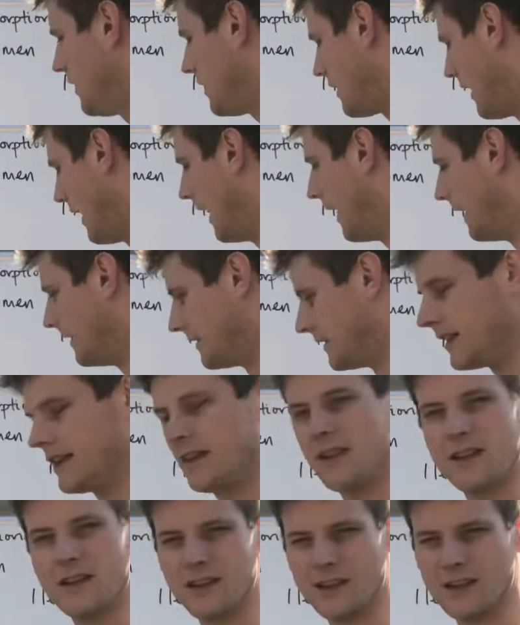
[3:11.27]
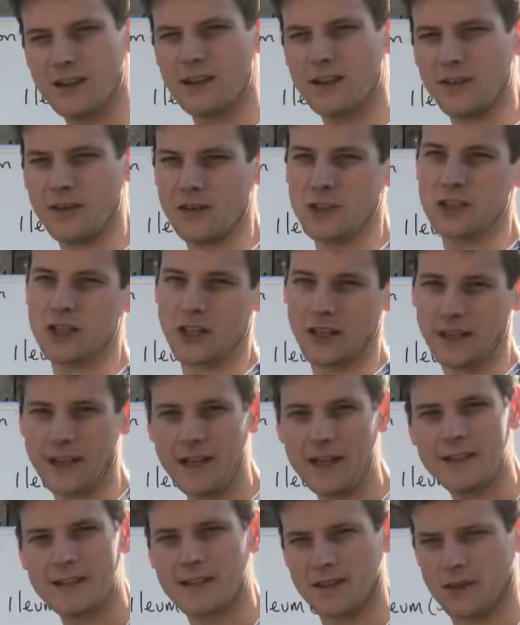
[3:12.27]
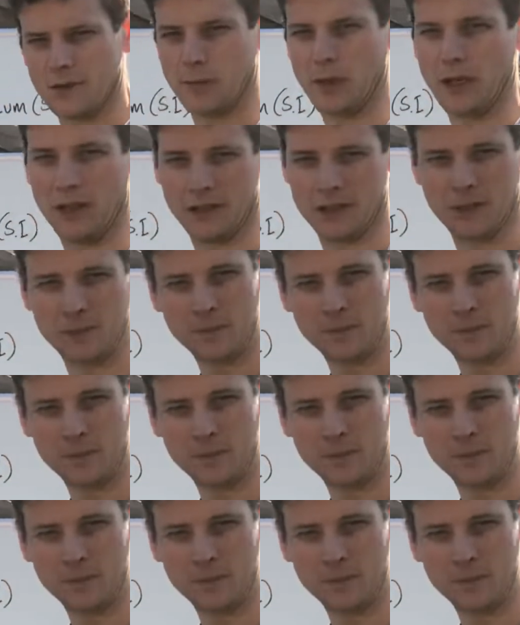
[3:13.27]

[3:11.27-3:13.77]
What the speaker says: and eventually into the blood.